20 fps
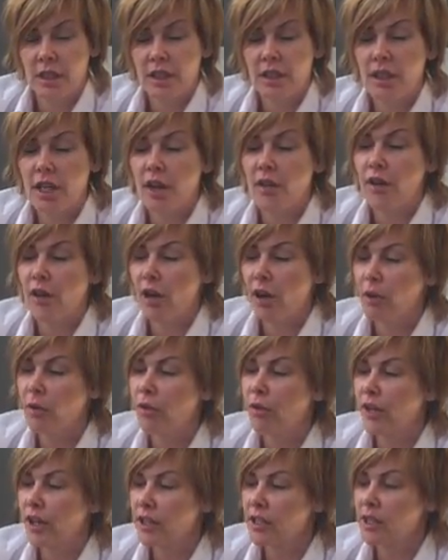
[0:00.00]
No, the whole
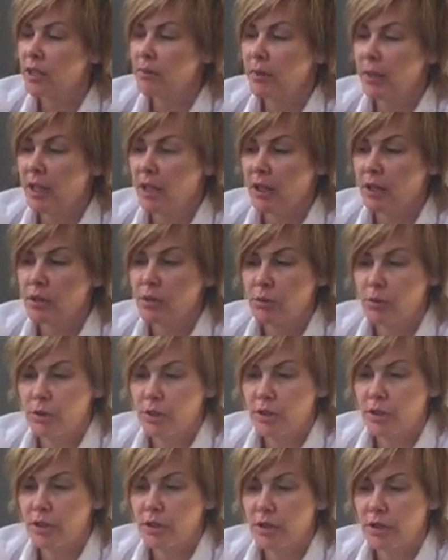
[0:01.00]
thing to be
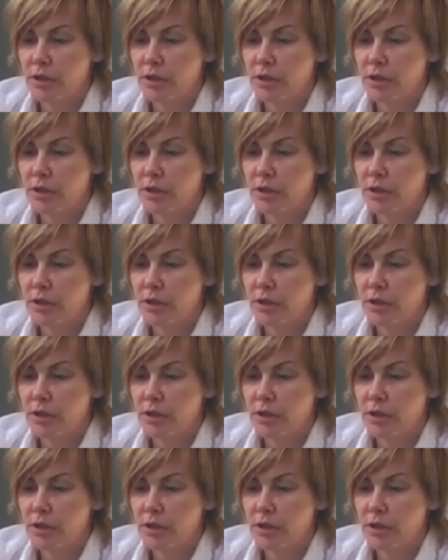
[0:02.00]
hardwood.